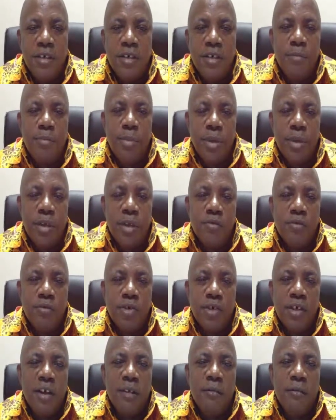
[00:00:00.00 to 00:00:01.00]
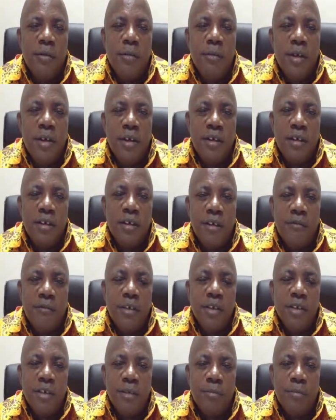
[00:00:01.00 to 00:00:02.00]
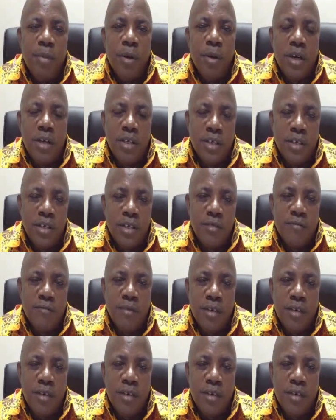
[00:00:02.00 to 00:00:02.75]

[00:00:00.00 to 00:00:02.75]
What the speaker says: tip in the social intervention policies.